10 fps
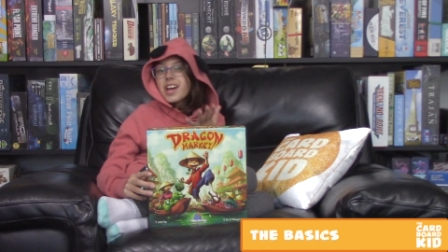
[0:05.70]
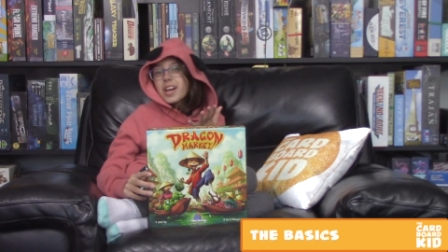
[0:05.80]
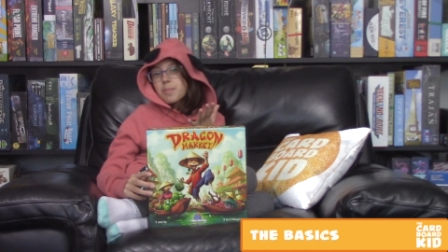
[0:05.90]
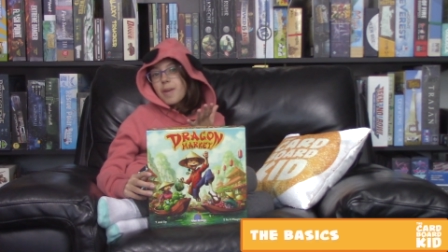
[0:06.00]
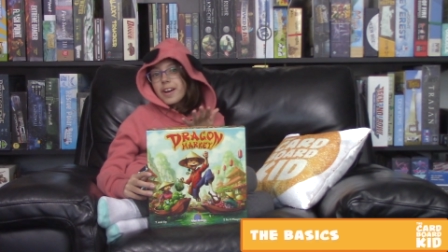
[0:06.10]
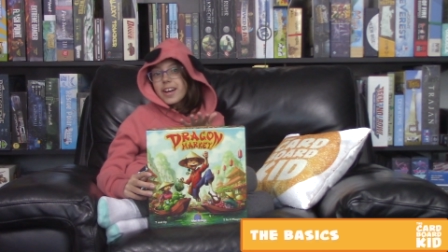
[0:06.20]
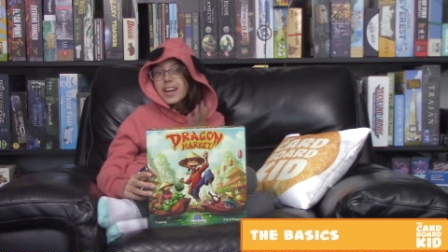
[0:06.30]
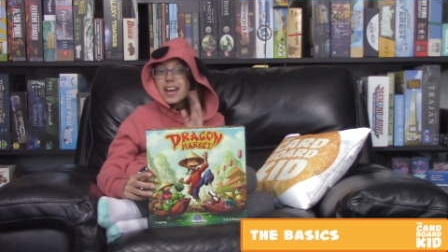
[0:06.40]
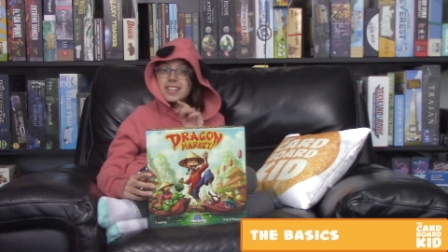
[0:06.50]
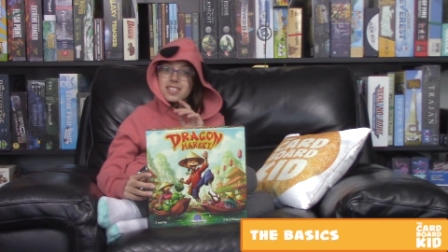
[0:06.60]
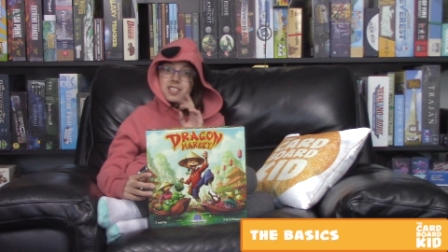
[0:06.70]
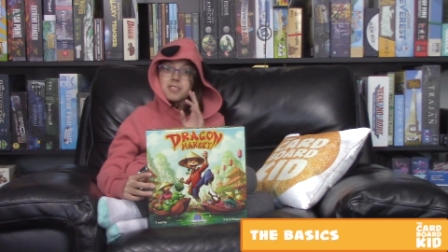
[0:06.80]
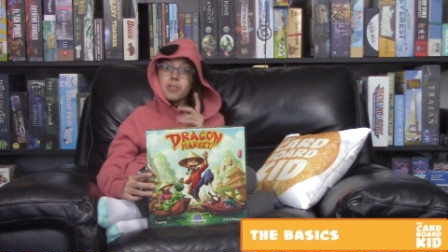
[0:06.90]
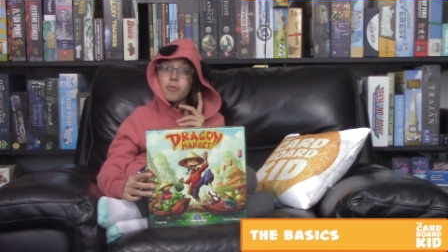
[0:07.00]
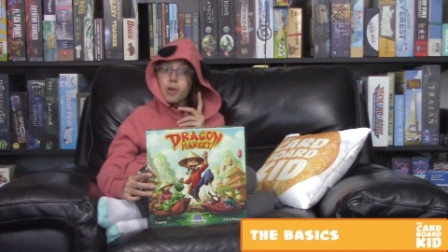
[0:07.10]
Dragon Market has two
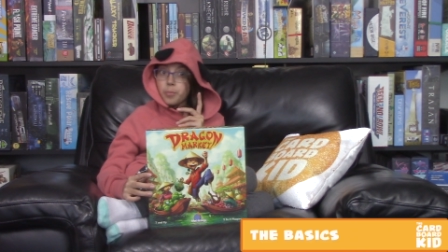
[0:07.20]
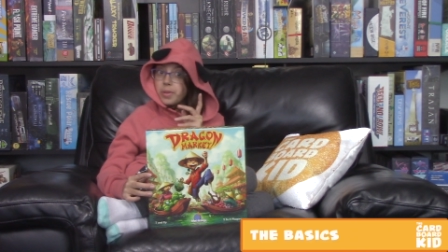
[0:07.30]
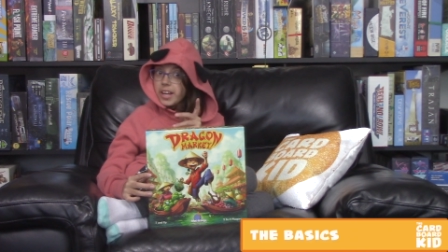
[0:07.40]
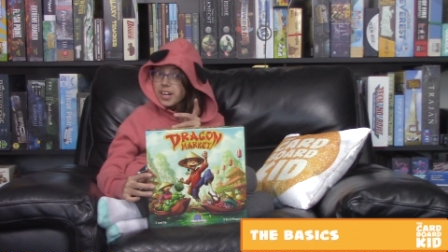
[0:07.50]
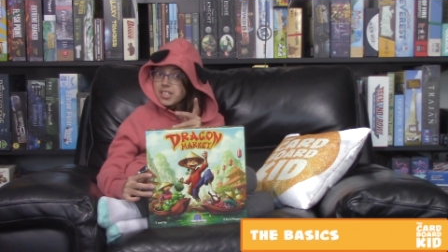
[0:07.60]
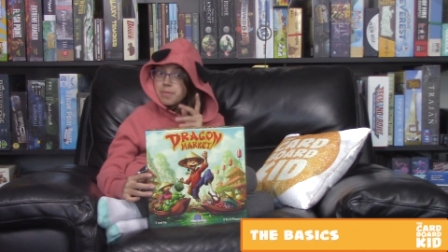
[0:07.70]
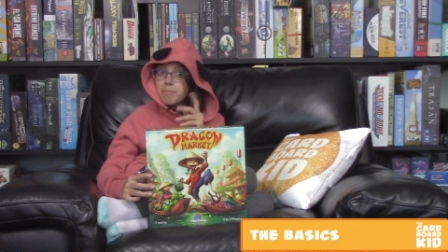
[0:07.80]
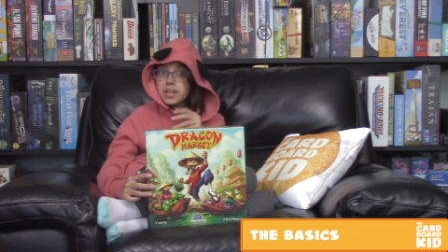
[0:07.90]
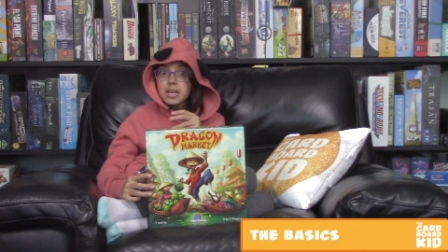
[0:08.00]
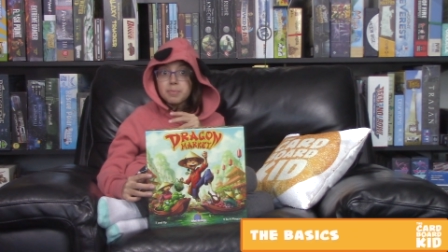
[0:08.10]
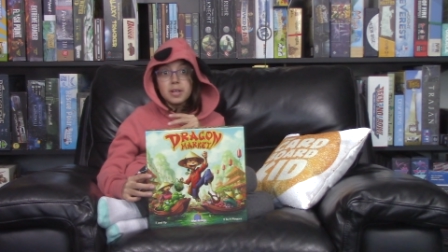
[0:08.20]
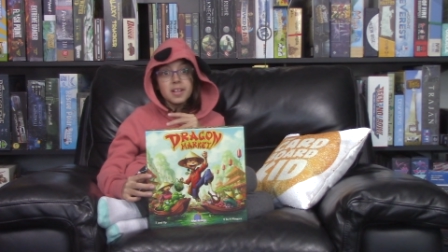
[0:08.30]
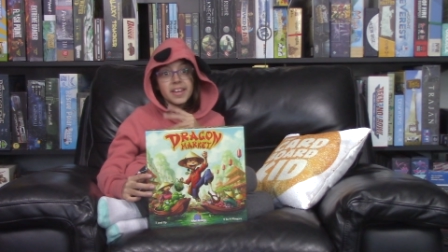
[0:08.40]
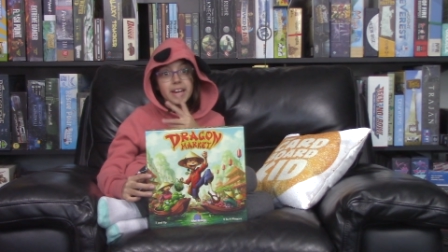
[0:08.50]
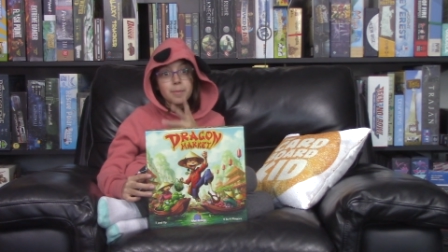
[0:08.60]
to four players
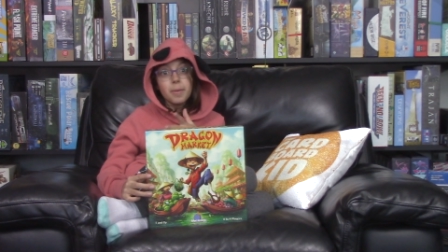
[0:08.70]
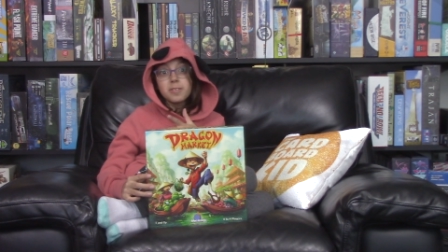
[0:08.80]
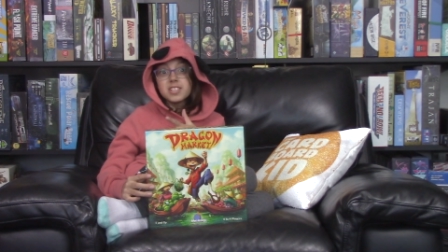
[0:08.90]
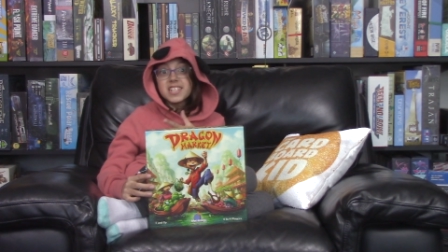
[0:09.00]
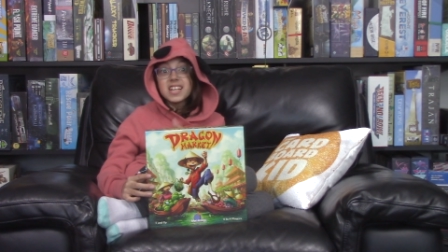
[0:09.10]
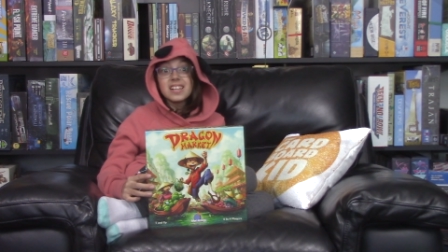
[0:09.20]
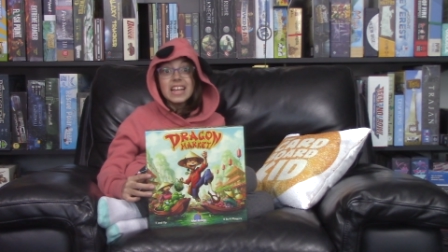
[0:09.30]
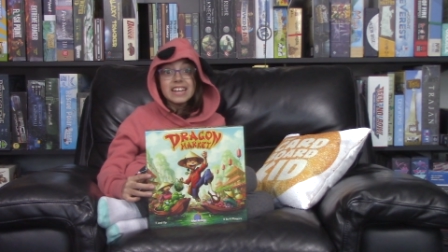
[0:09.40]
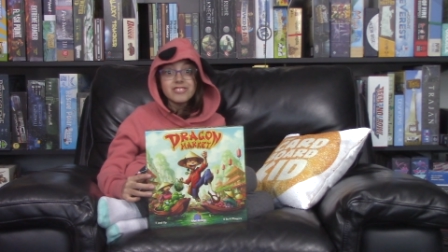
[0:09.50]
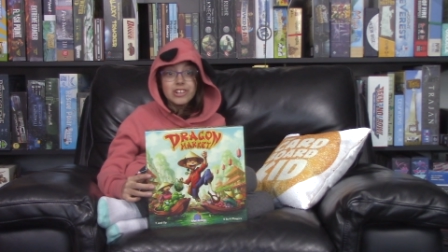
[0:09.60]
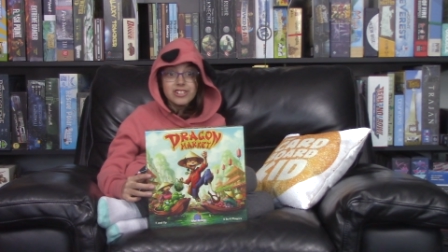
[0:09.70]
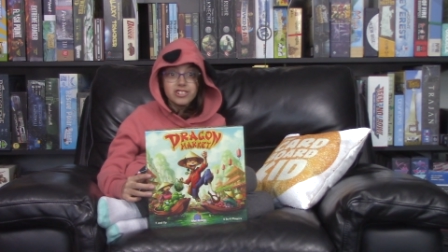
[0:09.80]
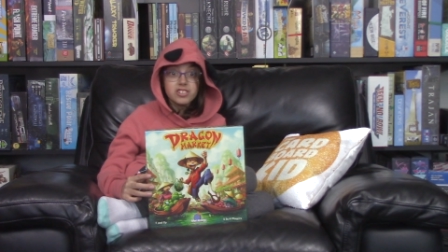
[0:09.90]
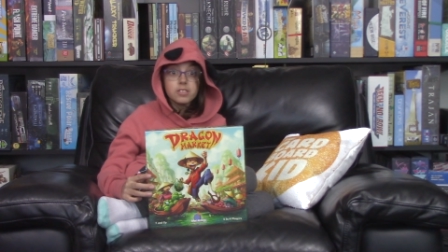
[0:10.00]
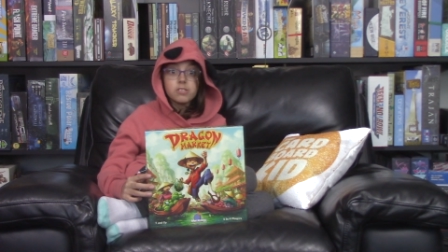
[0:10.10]
manipulating boats to collect
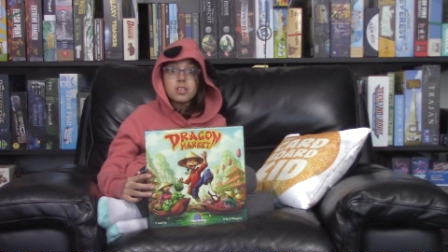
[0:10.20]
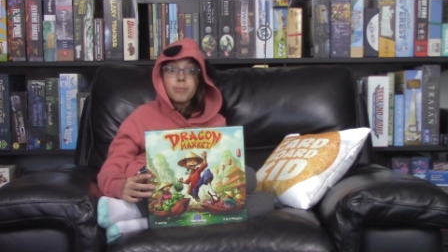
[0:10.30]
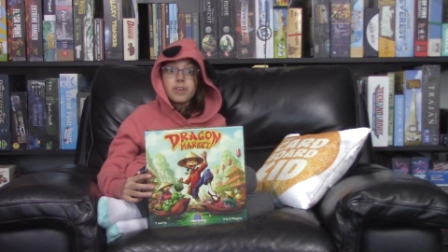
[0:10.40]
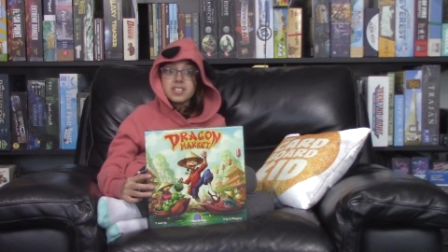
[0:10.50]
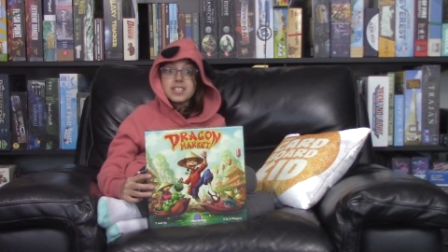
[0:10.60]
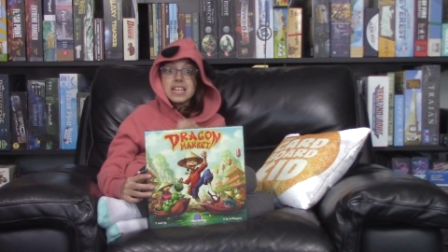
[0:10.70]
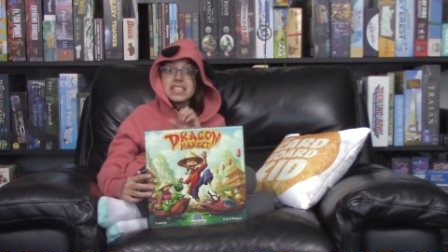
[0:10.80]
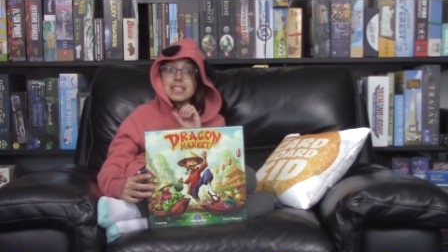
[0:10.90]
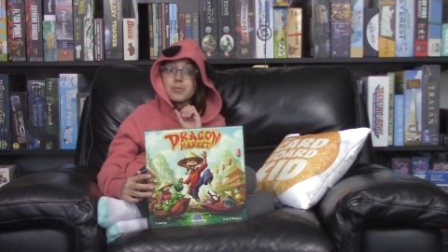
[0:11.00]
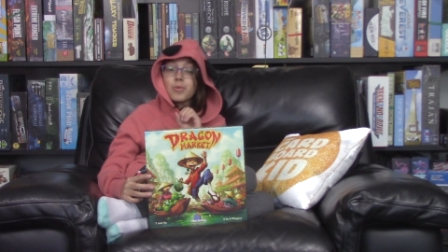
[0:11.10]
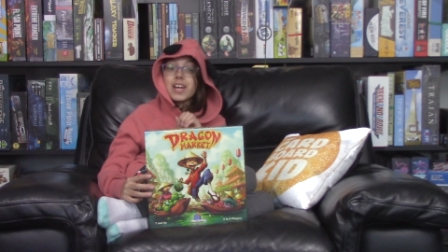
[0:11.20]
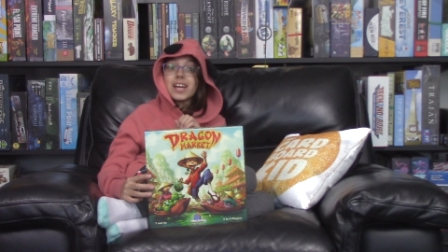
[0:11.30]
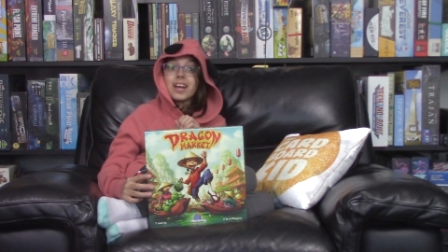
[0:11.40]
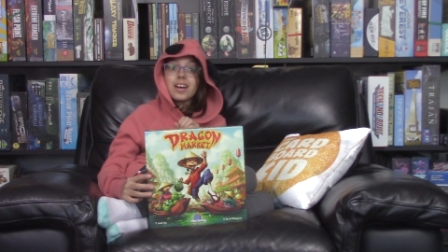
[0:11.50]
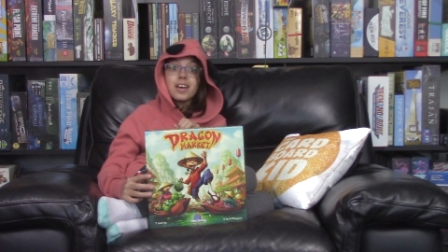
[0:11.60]
treasures for the princess's wedding.